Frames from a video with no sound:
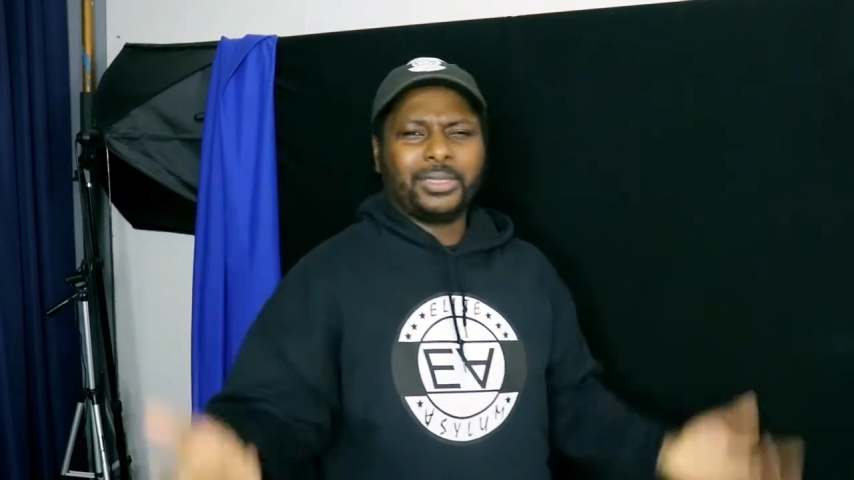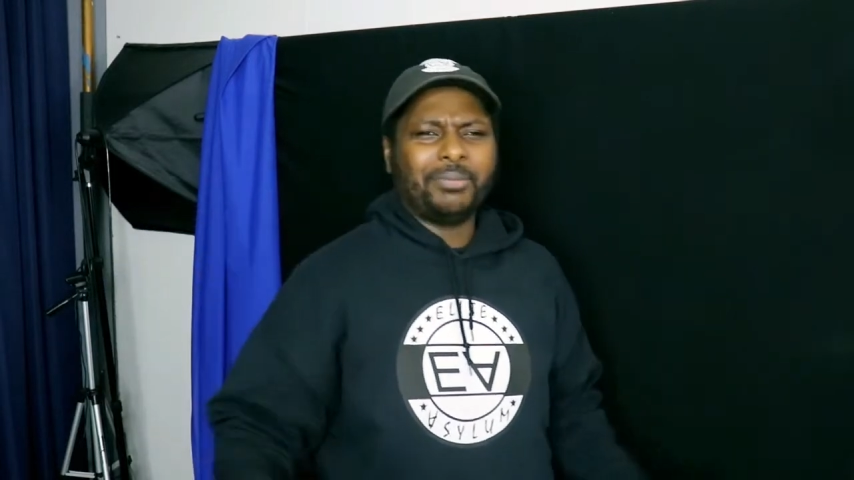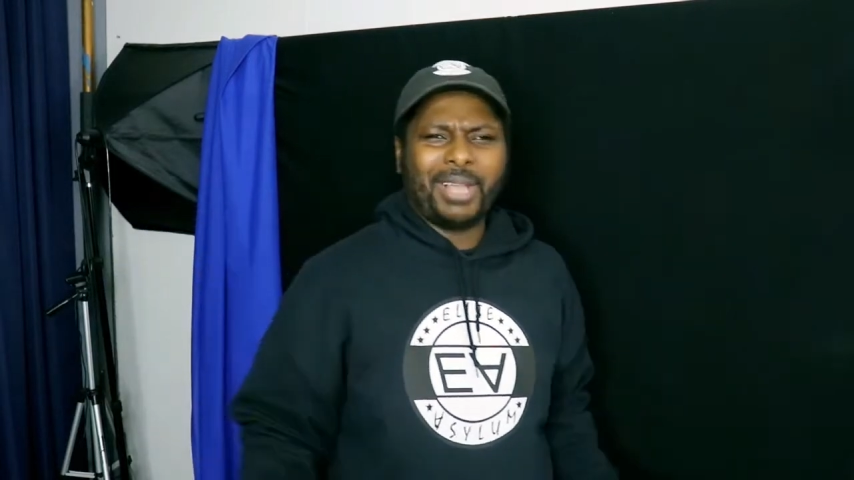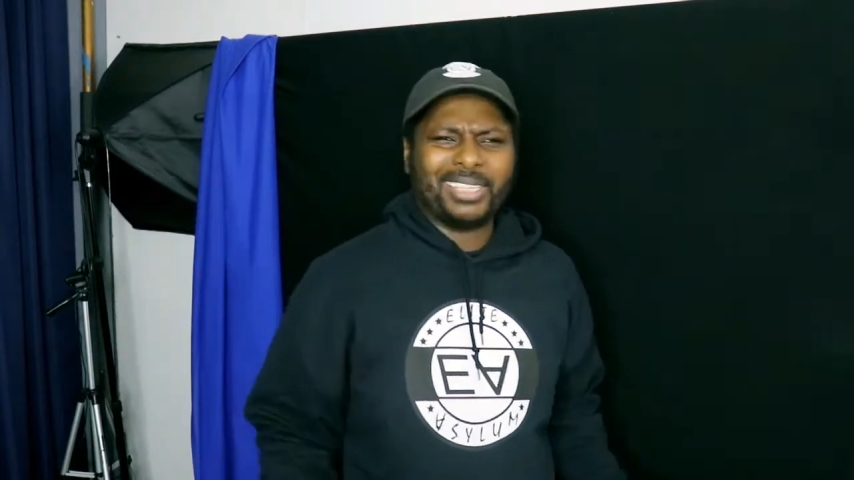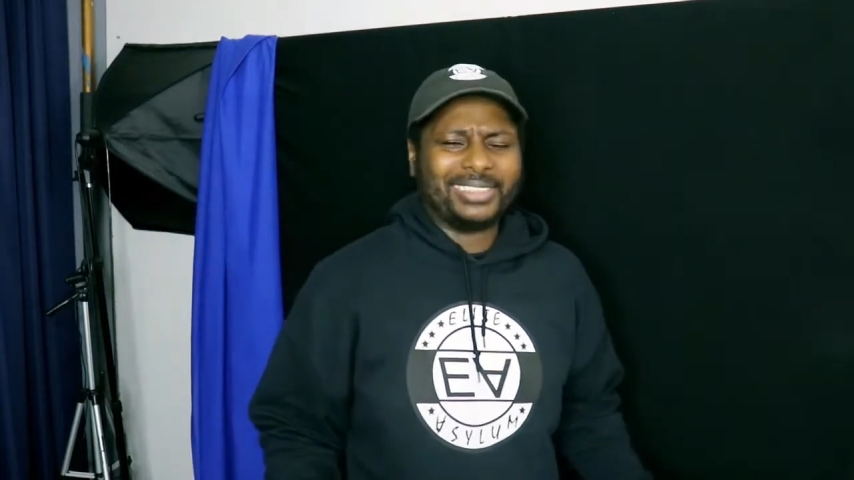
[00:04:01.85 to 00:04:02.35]

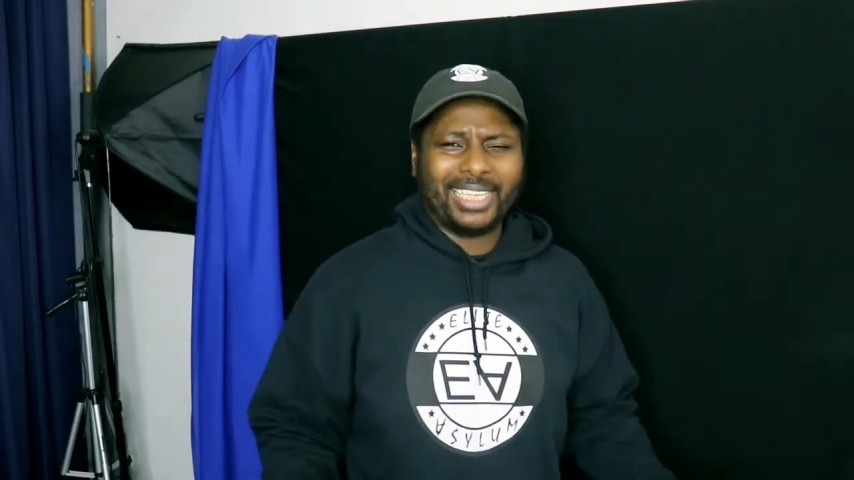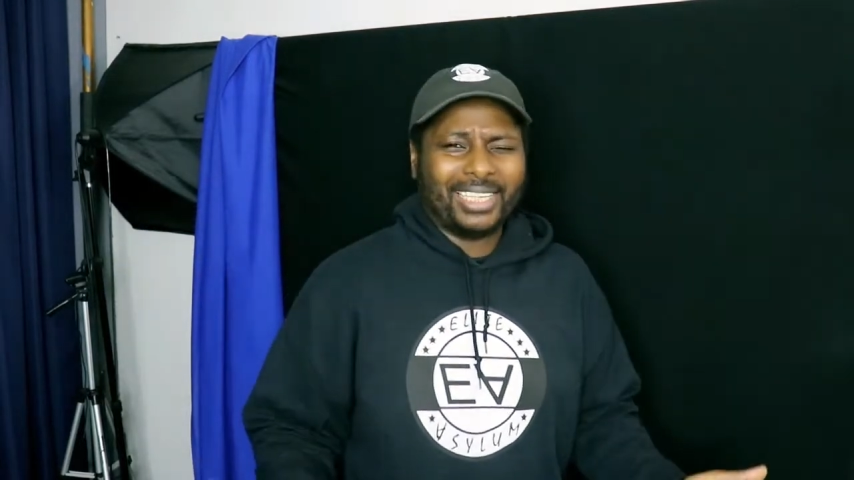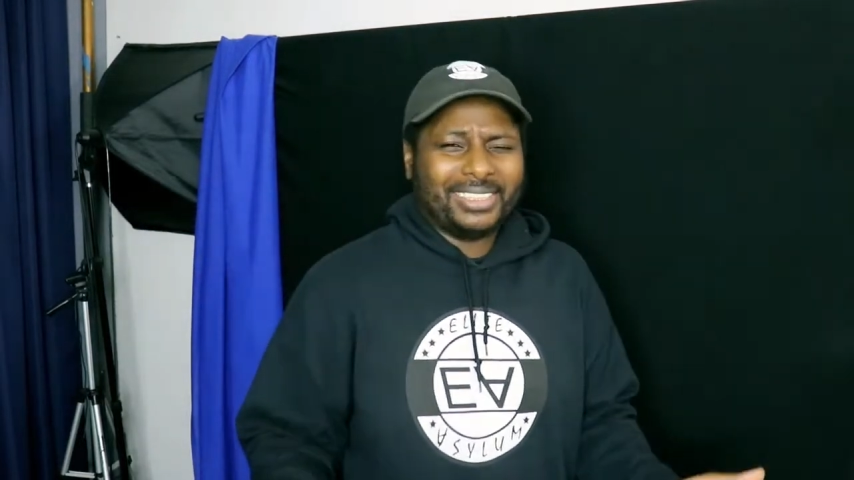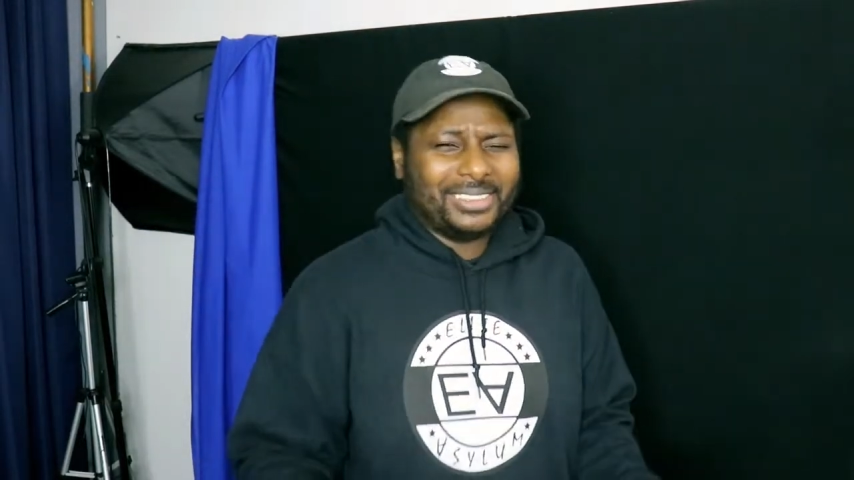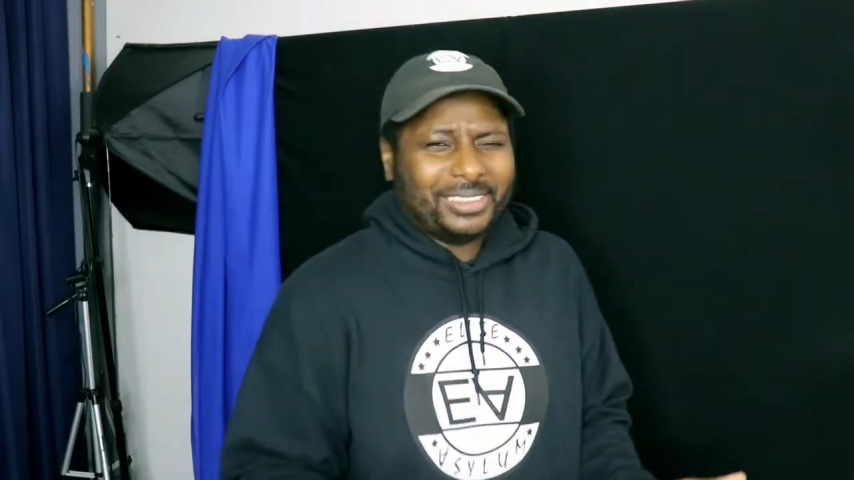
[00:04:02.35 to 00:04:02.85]
Come on
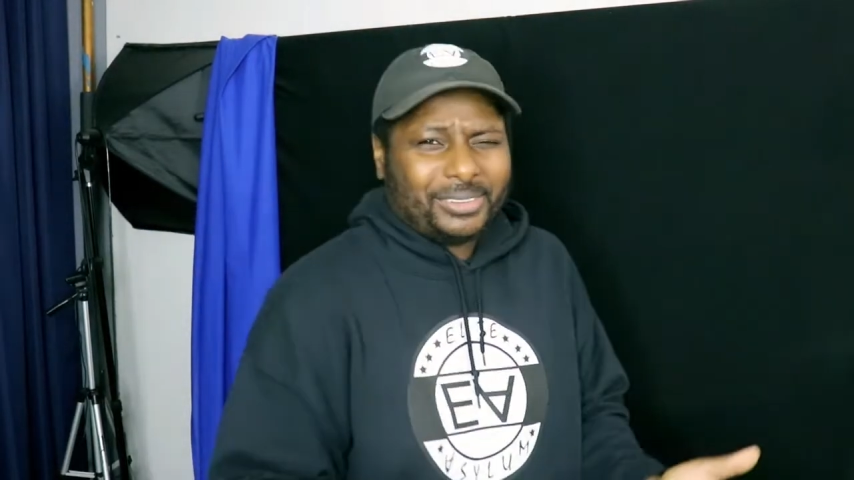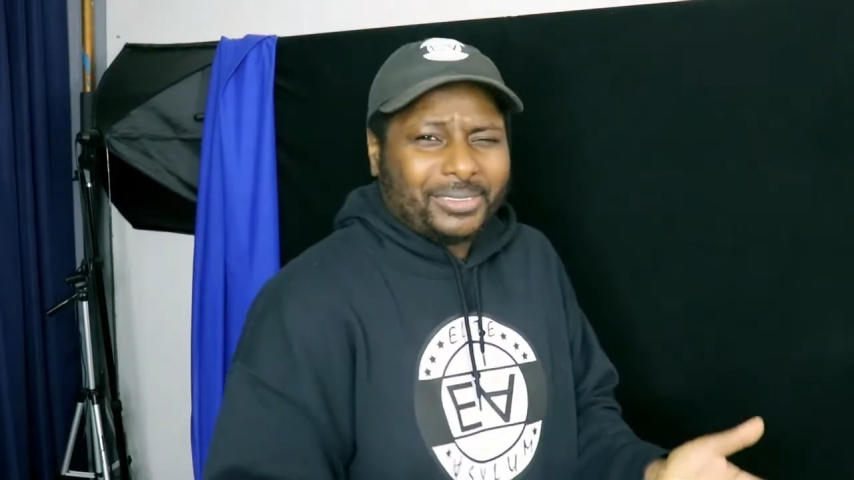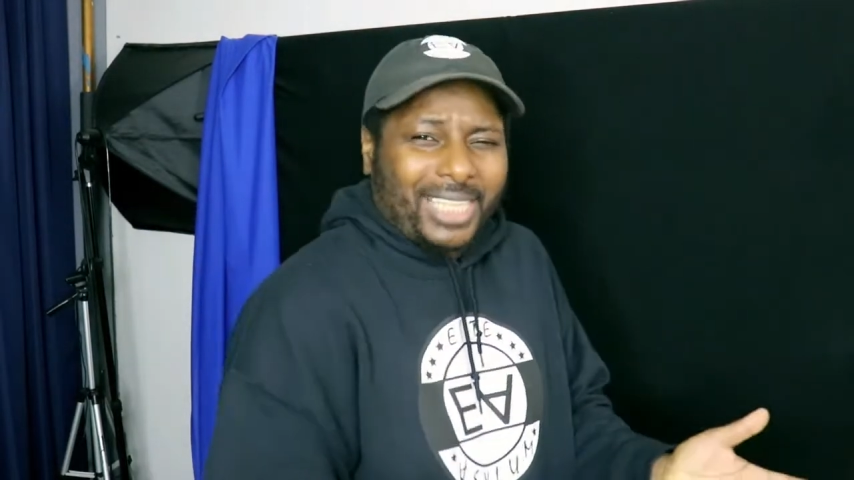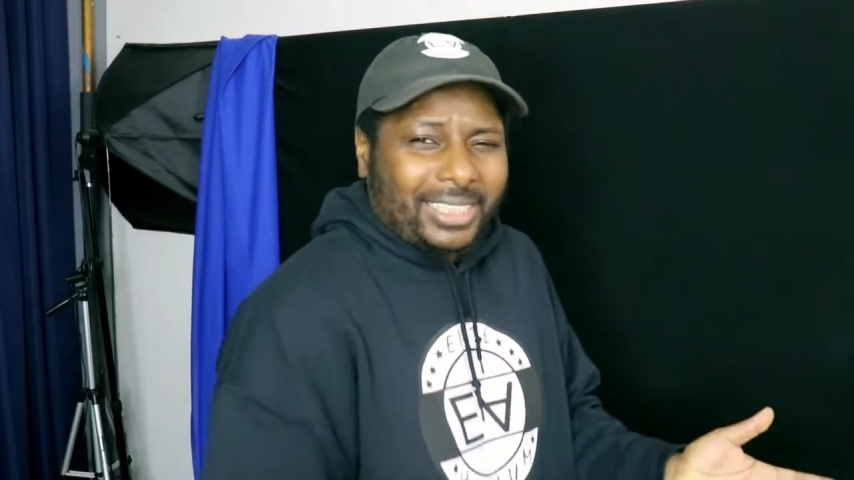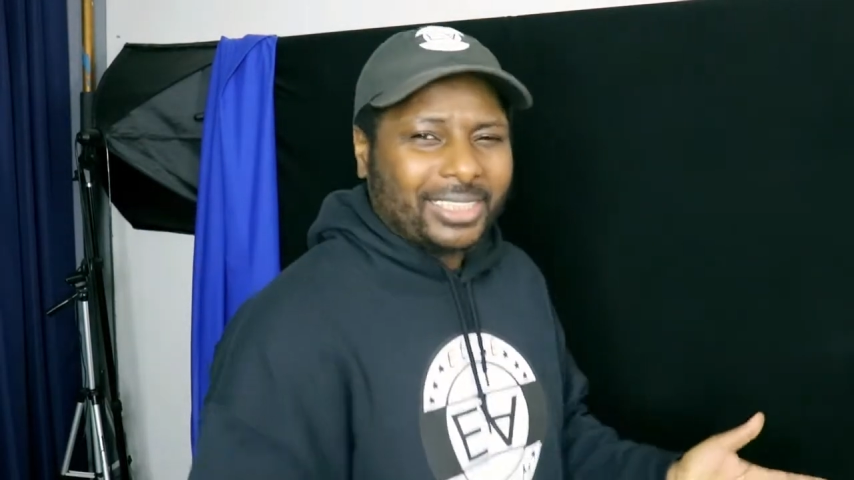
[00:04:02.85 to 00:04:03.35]
guys,
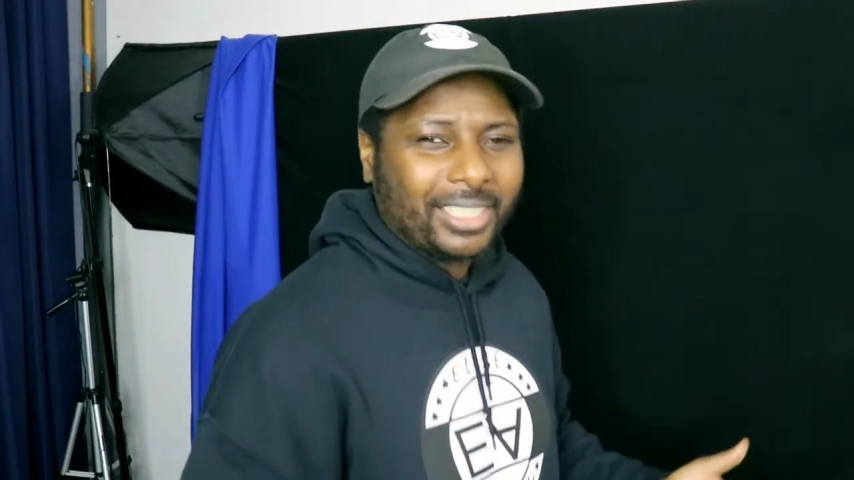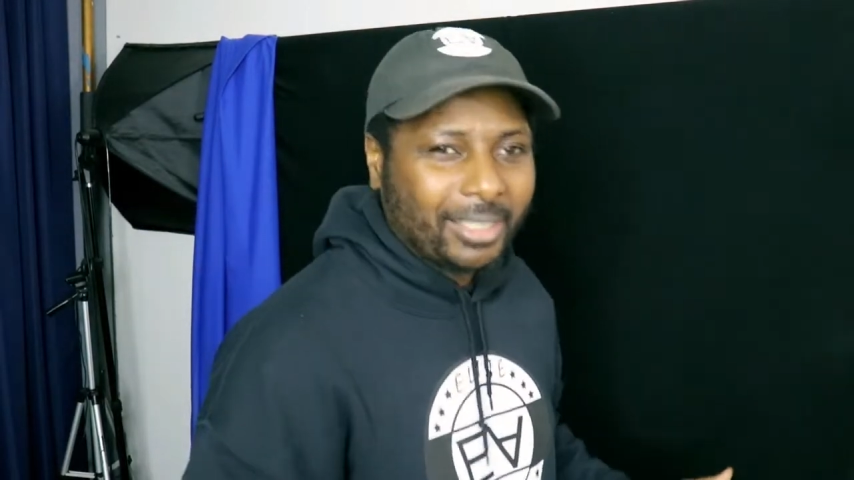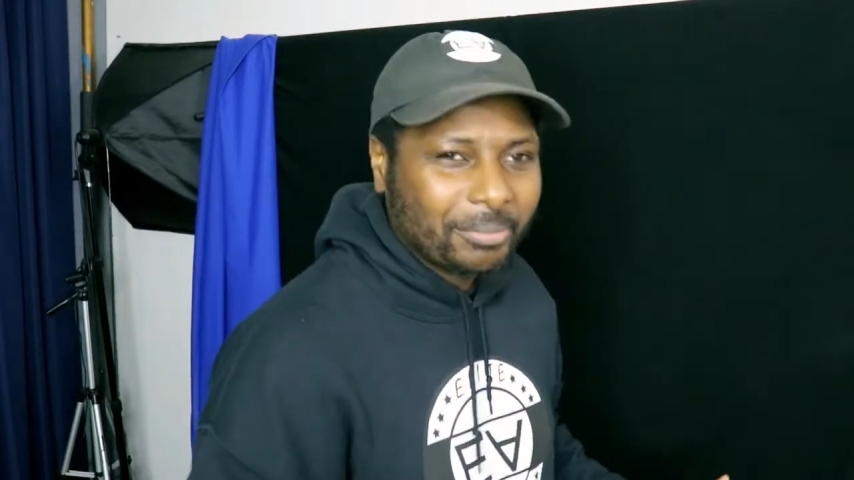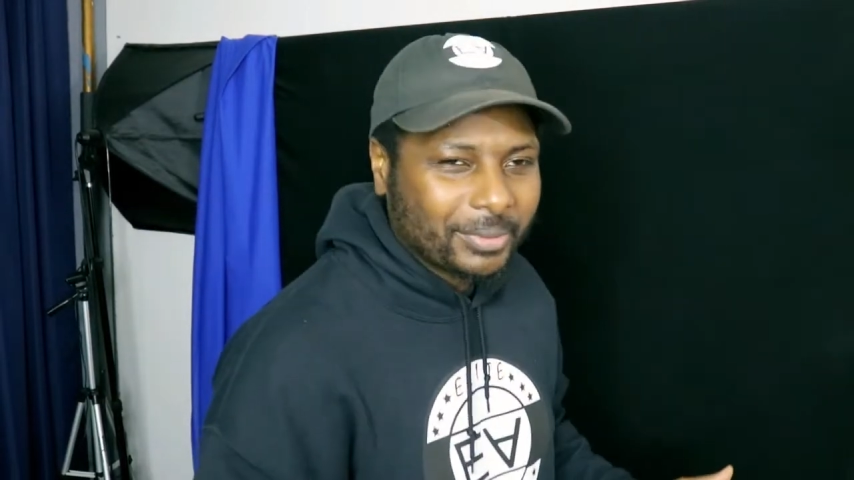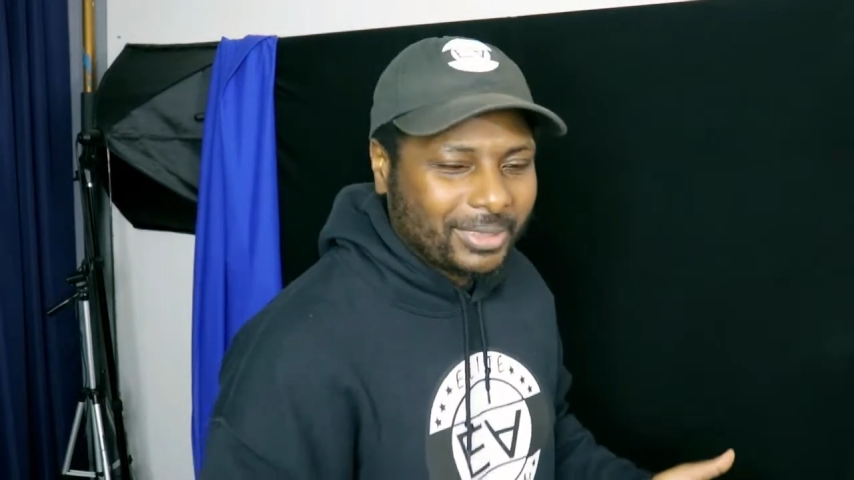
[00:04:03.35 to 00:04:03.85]
lighten
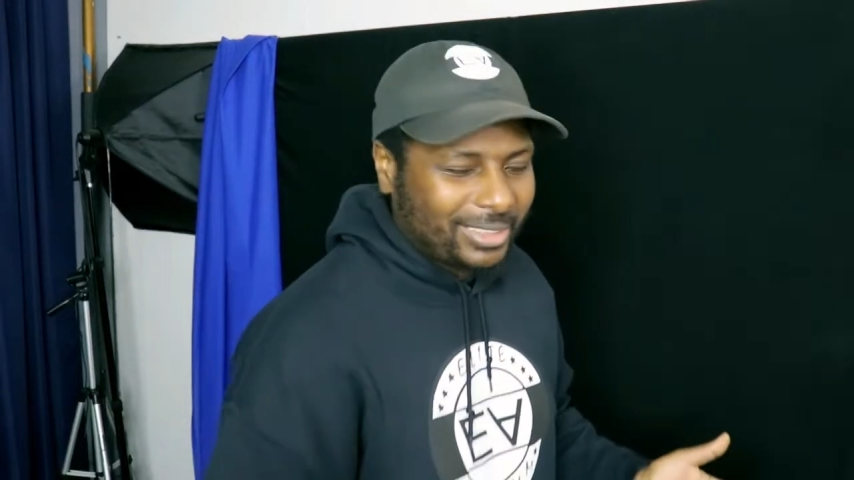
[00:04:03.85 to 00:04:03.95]
up.